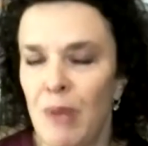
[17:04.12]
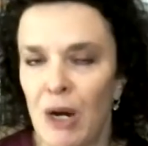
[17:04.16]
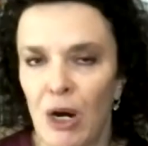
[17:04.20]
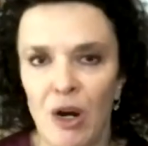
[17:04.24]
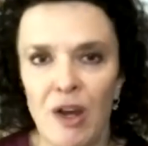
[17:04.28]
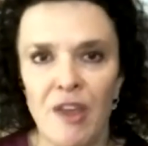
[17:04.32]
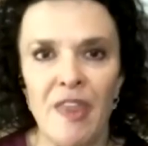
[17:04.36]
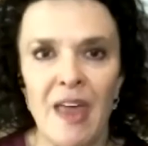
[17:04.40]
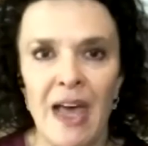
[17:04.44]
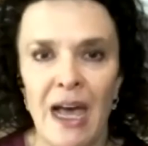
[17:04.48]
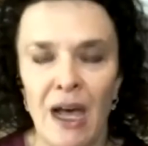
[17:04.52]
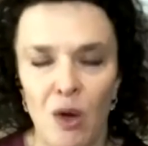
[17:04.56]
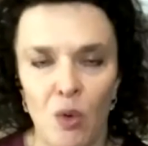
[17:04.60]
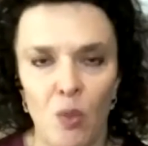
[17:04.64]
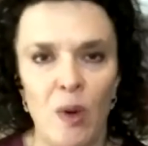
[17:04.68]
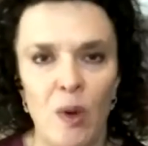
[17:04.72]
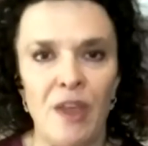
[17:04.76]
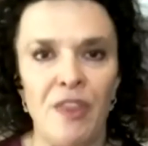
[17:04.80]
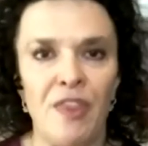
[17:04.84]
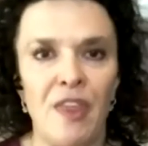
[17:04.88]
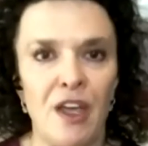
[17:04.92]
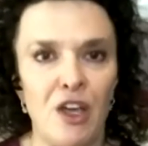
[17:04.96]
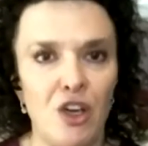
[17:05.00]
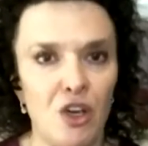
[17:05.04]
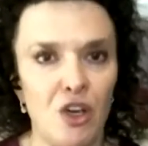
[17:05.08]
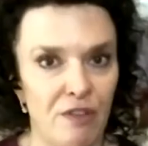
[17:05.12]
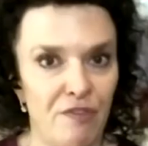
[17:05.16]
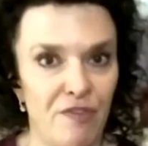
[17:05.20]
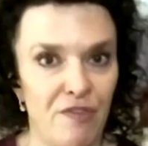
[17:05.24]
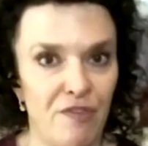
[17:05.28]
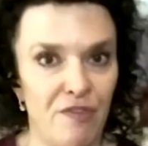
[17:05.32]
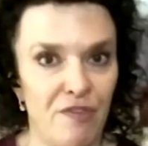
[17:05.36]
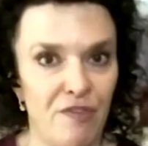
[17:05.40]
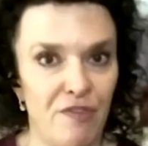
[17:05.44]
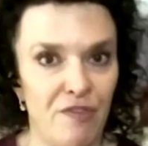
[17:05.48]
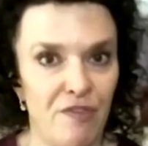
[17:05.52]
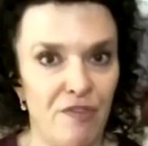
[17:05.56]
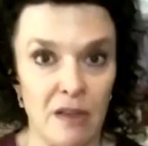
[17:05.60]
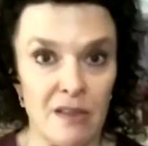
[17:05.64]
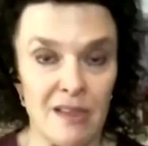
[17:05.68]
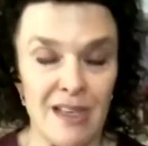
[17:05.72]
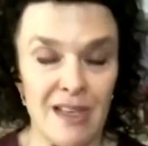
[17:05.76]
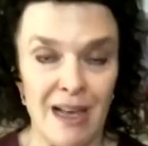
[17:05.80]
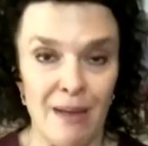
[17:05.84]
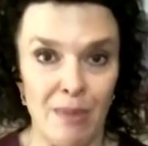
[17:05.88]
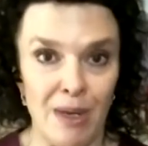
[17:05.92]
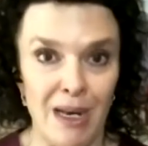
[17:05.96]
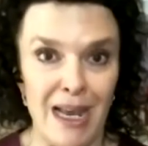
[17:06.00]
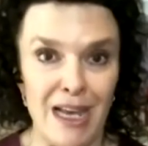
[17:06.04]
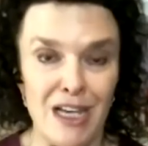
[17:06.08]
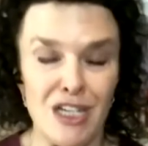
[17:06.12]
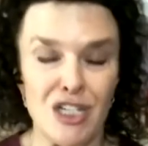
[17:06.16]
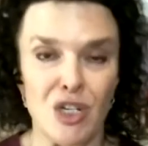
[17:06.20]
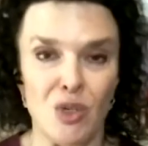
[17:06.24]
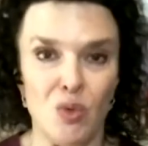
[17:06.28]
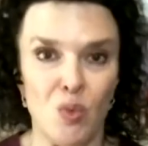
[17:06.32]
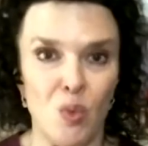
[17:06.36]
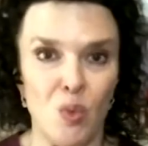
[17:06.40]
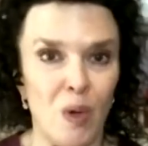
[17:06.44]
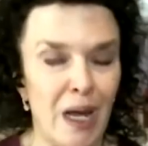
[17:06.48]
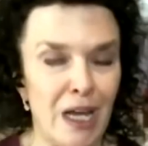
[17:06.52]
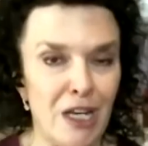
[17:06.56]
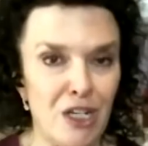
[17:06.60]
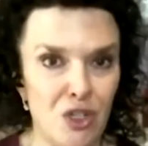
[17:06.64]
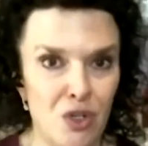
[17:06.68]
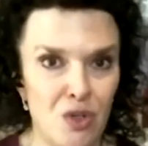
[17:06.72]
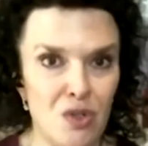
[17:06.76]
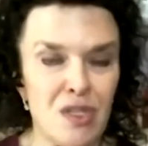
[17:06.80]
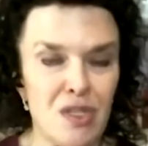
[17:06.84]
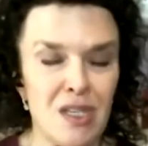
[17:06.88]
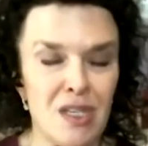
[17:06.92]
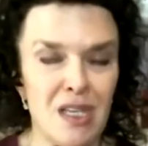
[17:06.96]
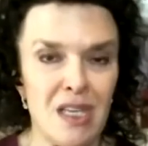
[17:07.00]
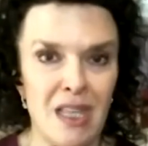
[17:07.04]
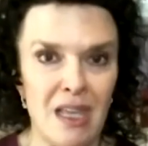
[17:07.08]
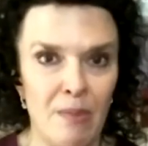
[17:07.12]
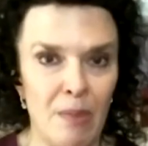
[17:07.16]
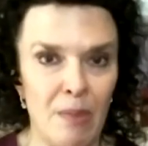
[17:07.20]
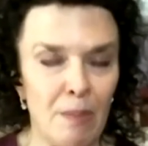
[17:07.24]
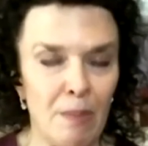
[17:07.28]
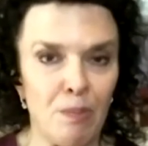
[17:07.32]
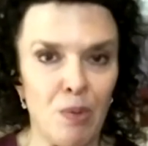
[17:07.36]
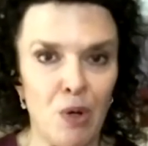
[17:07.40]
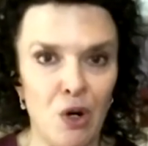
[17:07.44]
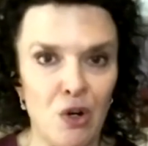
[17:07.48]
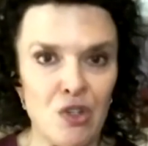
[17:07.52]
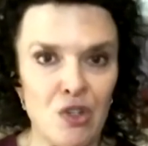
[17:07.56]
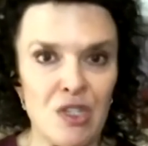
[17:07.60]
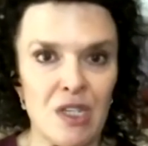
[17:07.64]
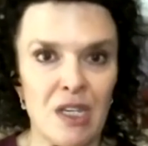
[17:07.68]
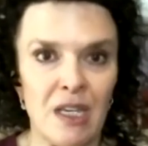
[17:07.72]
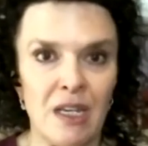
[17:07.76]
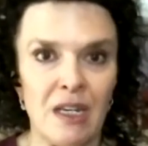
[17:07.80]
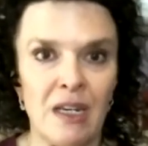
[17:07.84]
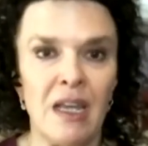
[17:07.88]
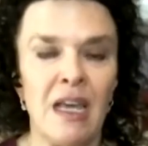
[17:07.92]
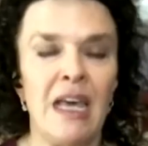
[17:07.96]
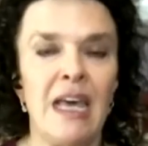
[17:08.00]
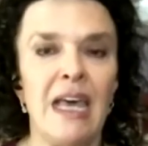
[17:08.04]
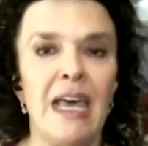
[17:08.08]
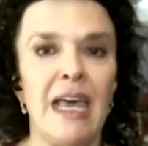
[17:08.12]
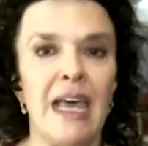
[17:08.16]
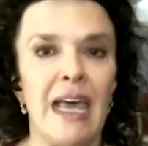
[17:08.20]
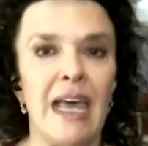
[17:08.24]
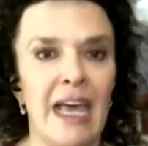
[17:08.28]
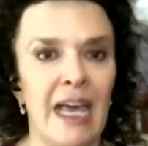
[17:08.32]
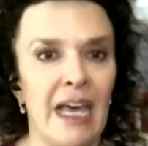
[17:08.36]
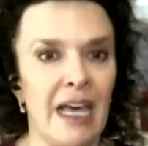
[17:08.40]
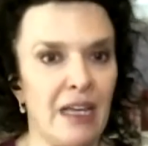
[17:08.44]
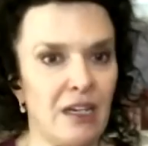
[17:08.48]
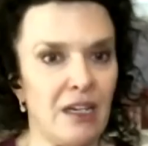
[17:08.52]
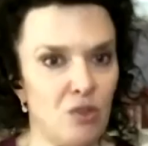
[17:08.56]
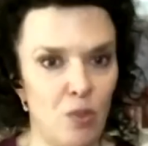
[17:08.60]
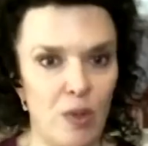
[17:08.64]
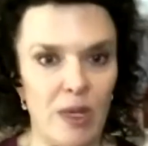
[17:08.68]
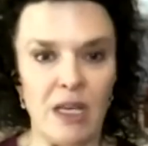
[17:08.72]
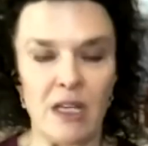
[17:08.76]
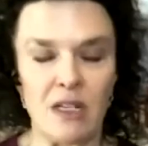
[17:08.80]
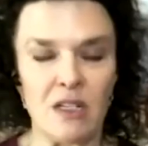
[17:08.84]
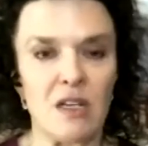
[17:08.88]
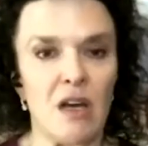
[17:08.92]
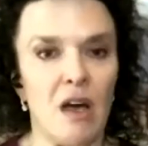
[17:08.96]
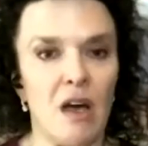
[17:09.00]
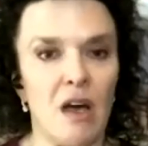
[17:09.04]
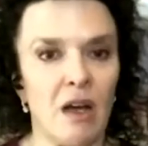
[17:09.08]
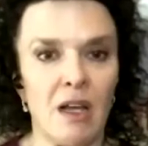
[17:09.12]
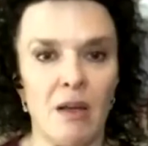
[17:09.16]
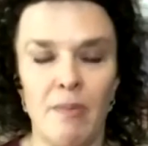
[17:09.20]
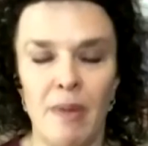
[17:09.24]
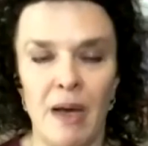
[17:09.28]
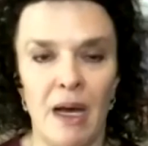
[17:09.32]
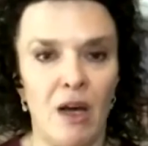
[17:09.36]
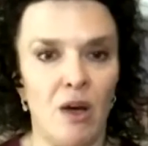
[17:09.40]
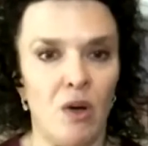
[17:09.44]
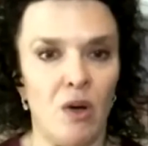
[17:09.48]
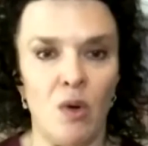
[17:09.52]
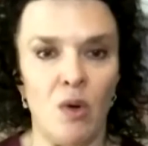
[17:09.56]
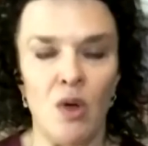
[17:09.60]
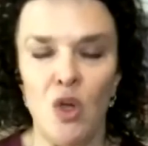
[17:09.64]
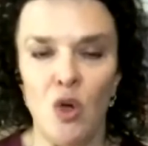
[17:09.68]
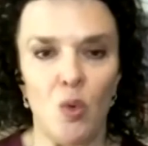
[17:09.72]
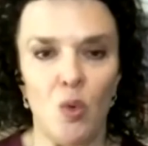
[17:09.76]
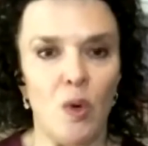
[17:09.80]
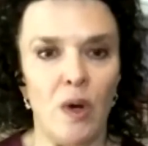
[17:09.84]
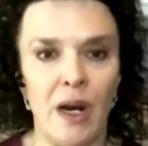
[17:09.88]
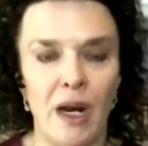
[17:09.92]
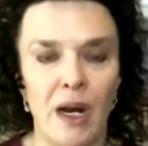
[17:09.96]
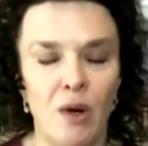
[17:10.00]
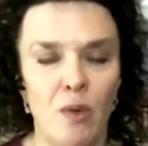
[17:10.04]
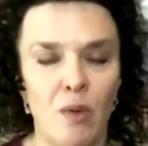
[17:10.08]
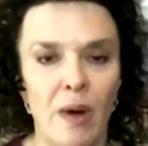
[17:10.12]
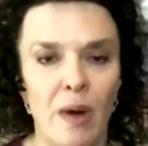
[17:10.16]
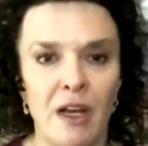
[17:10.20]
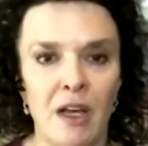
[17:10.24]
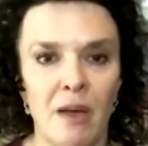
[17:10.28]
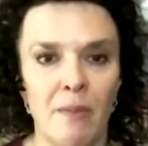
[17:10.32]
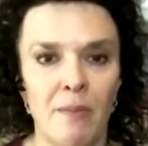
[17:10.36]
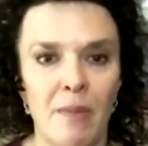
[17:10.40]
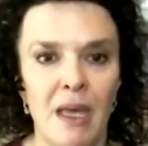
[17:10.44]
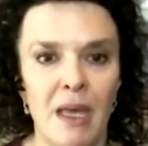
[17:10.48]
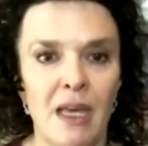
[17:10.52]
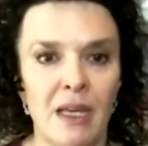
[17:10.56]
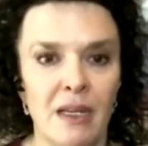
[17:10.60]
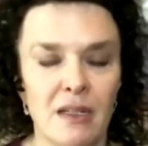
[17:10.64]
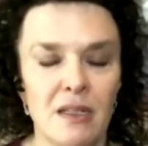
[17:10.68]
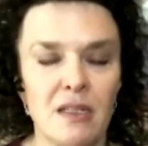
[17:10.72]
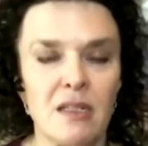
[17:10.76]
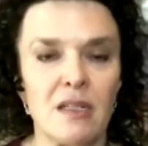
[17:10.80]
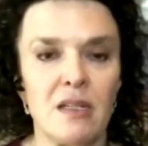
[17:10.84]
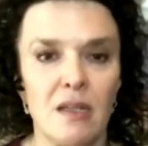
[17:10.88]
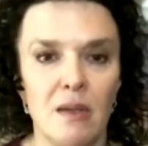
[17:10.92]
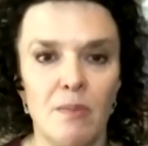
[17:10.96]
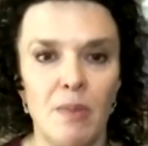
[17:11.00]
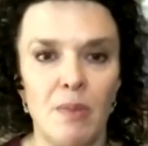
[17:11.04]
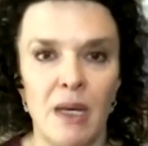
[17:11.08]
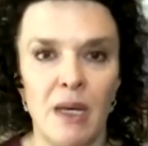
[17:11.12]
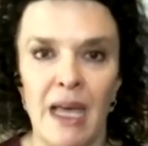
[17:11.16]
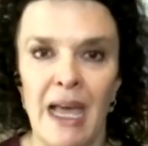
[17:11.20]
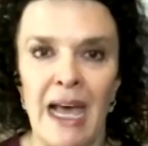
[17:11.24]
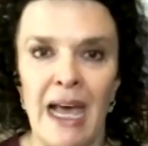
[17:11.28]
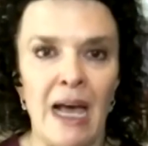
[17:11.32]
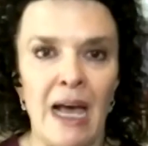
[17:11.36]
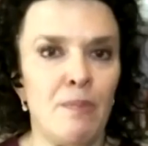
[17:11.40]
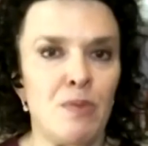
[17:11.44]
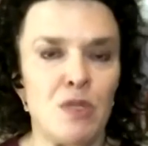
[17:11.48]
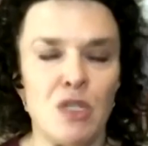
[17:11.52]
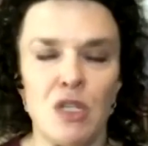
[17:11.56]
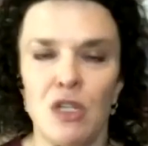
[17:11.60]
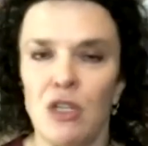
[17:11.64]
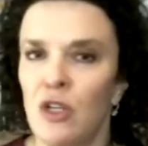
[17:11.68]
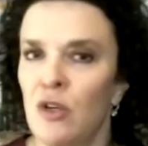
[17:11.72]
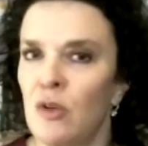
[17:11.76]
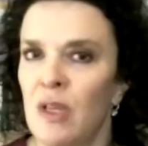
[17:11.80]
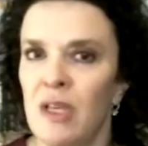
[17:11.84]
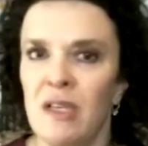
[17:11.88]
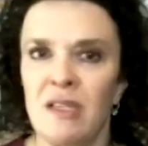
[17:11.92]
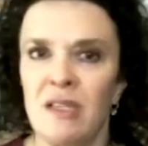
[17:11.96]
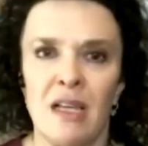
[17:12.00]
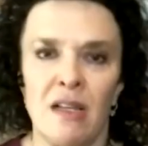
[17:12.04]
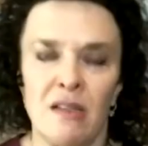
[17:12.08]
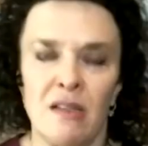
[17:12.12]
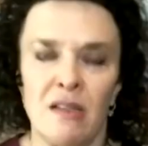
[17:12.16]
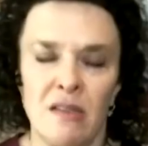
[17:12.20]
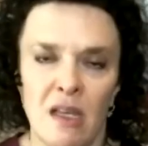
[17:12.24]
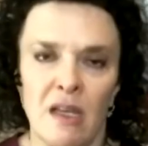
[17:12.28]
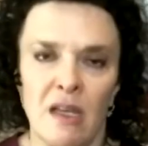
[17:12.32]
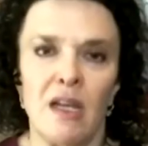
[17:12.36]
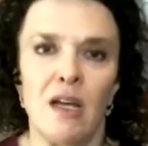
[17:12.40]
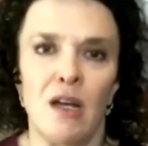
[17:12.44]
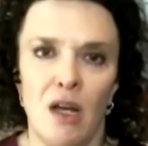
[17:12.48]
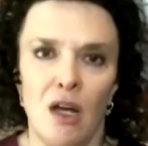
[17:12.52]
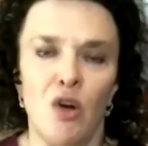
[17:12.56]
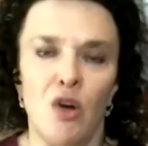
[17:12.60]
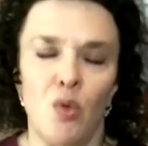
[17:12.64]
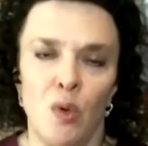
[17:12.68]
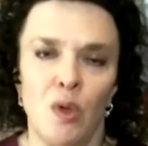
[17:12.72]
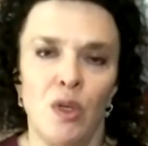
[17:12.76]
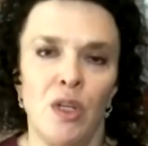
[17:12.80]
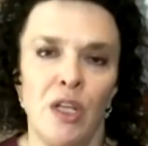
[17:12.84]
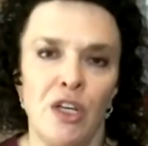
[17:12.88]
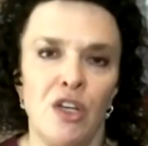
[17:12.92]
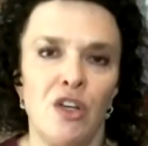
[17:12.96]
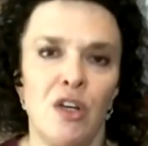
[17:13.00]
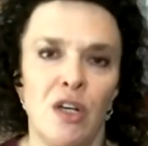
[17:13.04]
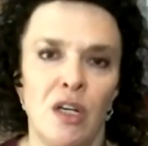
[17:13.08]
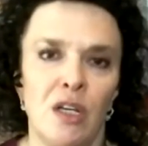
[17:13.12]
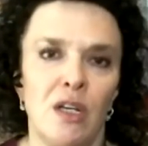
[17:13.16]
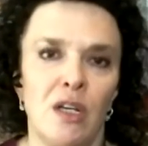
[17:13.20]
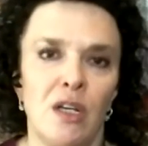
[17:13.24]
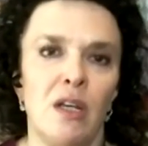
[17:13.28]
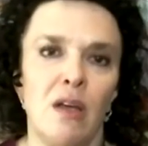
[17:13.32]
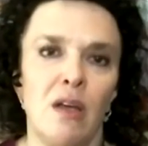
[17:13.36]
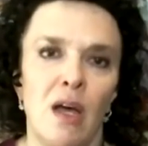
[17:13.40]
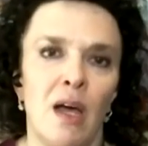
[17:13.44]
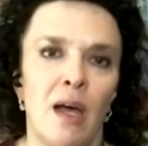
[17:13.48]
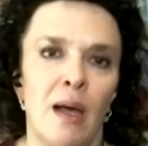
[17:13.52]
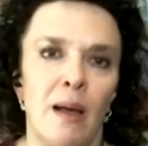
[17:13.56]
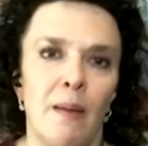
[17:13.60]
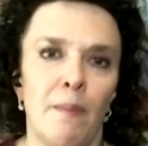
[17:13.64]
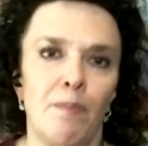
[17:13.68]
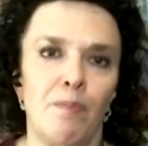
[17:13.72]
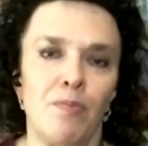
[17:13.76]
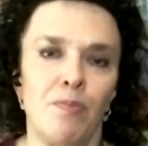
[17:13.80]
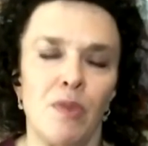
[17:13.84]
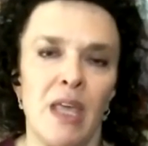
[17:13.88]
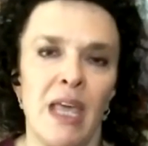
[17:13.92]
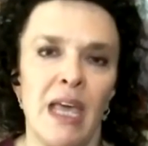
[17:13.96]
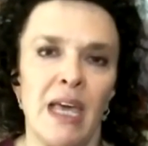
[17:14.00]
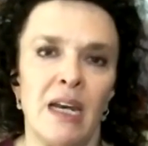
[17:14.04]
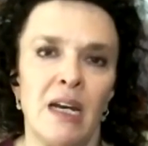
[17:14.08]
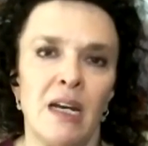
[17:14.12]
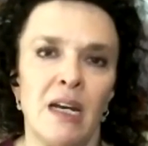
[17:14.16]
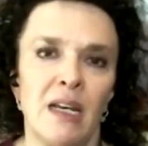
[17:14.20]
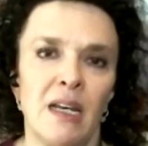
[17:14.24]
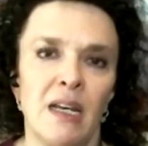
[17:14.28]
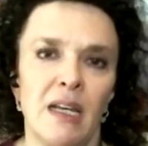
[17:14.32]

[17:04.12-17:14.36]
that with a good physical examination when I do see them in person, and we can talk about what I'd recommend. But absolutely sounds like a really good candidate.